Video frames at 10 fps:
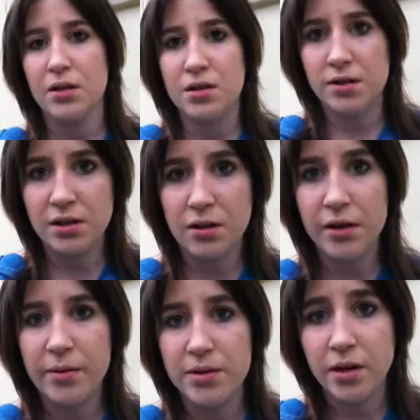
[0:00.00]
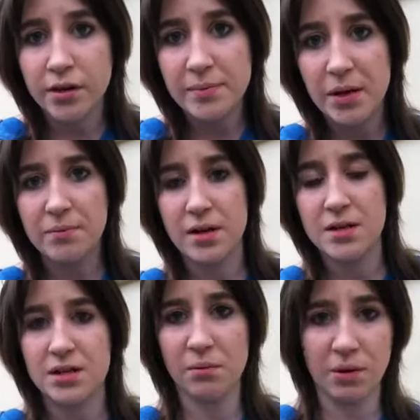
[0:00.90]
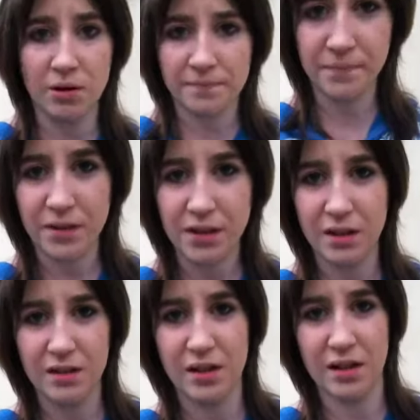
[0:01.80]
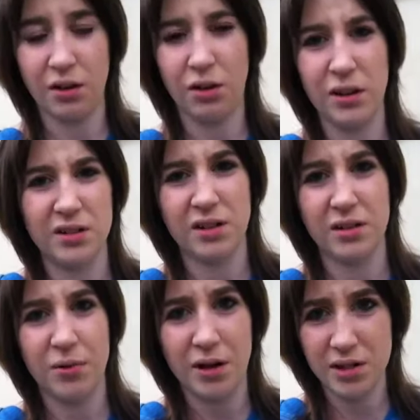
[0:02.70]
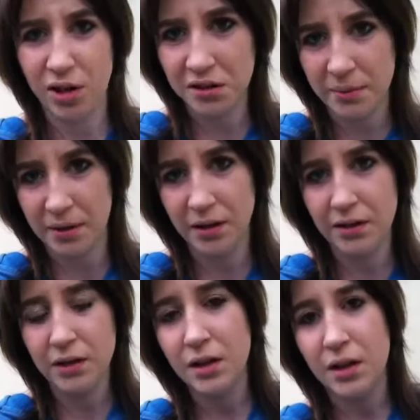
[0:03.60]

So I thought I would talk about my summer like all in all what I thought about it.